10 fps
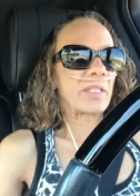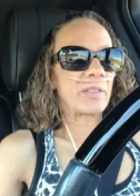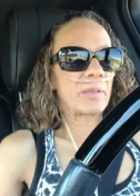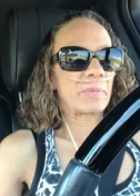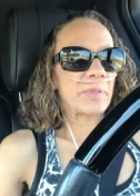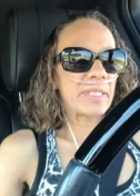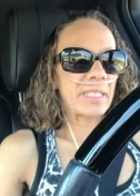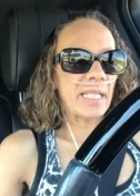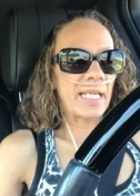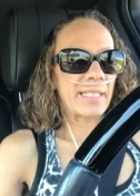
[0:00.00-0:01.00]
you
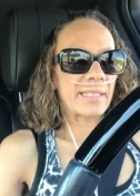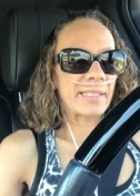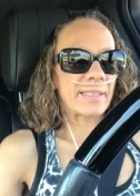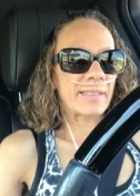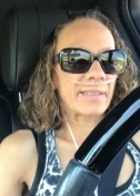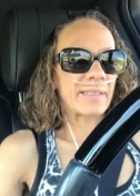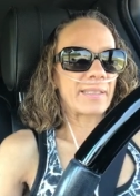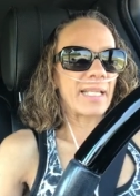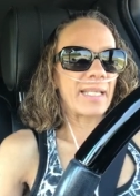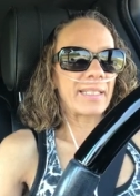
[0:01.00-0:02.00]
appreciate the
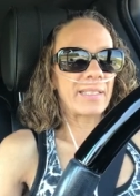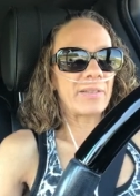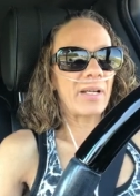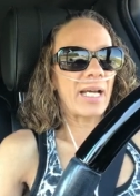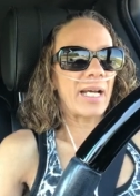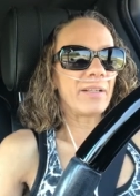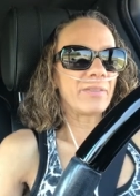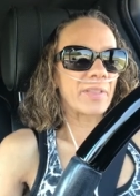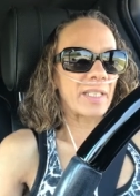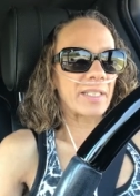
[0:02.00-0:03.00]
day that you
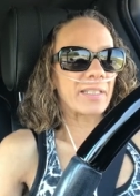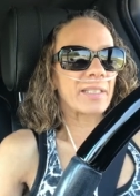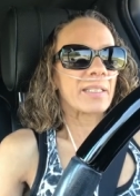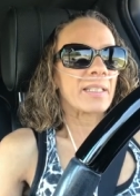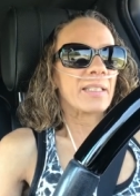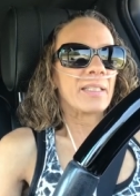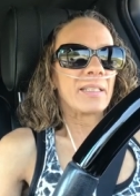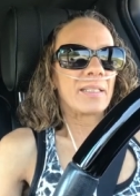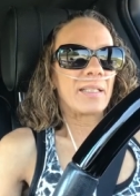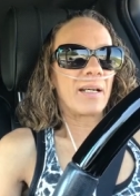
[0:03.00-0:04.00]
have and
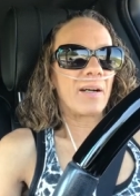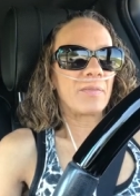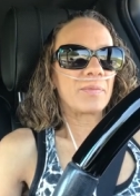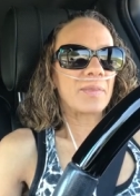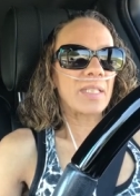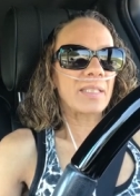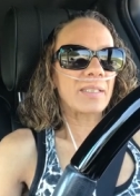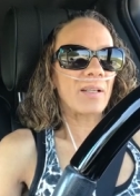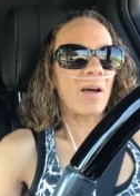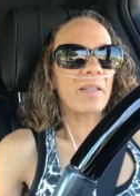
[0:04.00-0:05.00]
um,
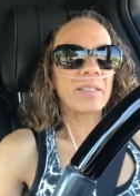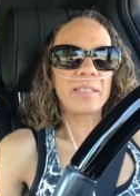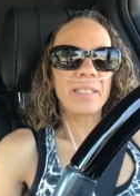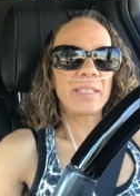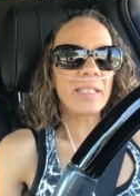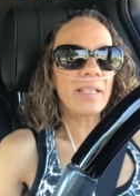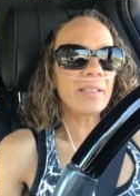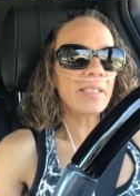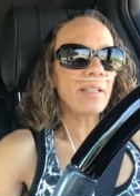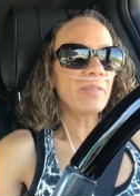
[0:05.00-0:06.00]
just all the
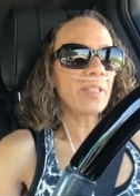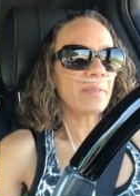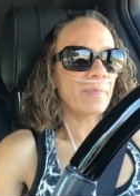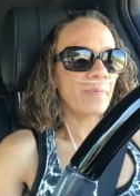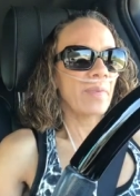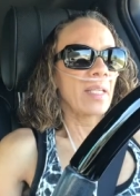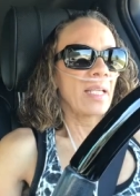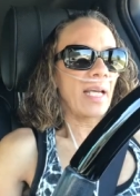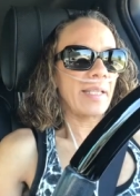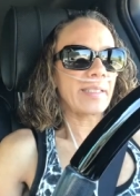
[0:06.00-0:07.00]
details of it
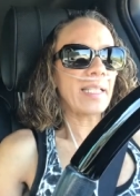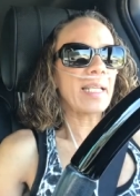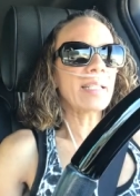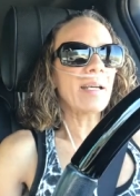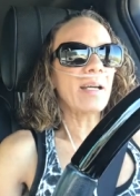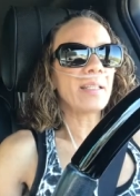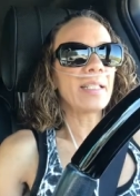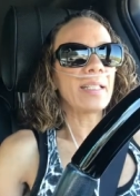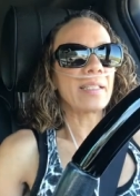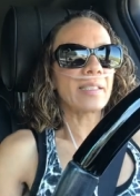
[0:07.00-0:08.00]
and take it all
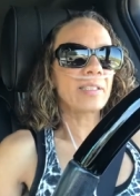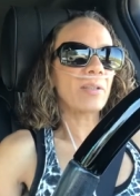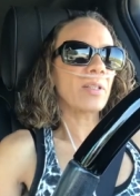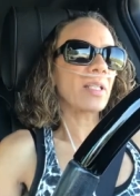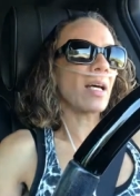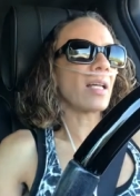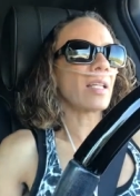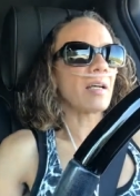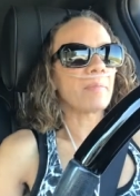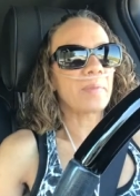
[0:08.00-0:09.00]
in and soak it all
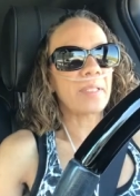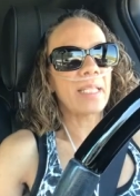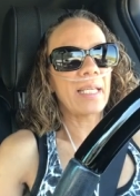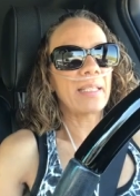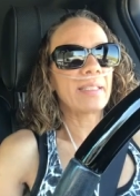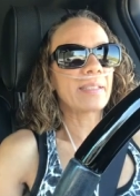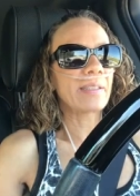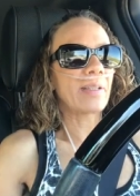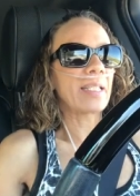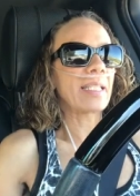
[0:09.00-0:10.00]
up. And then,
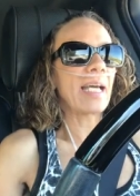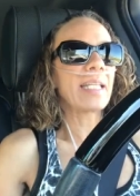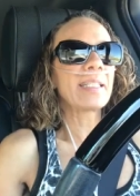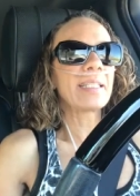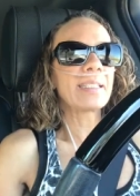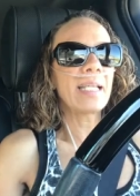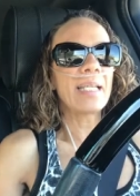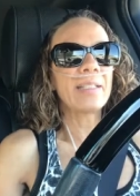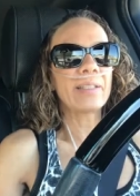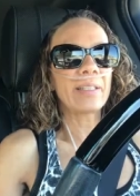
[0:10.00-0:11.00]
so at the end of the
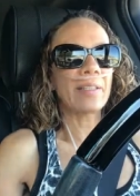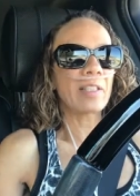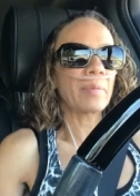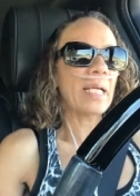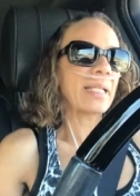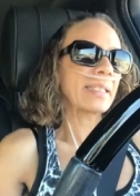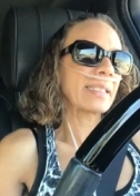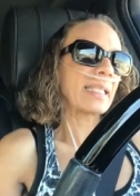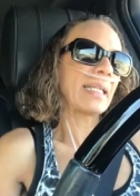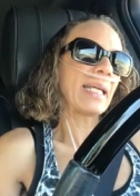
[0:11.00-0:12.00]
day, you can look back and
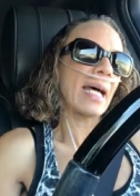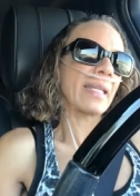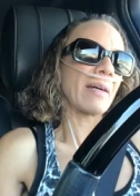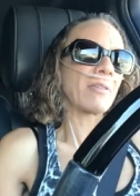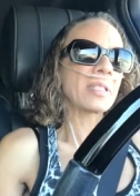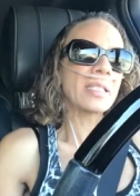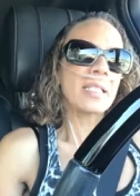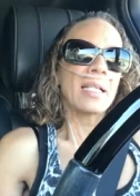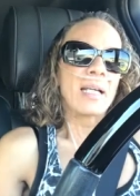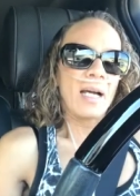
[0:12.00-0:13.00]
say, yeah, that was
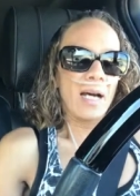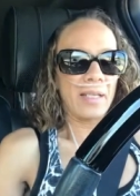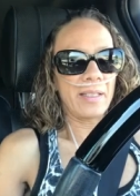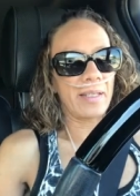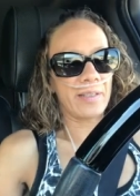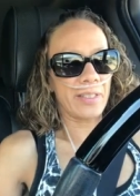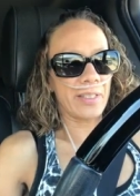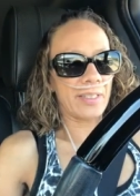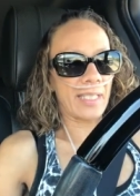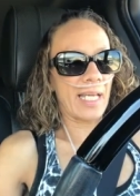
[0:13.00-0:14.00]
another
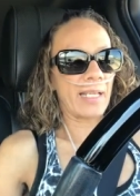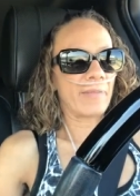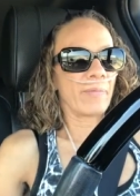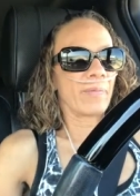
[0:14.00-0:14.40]
good day.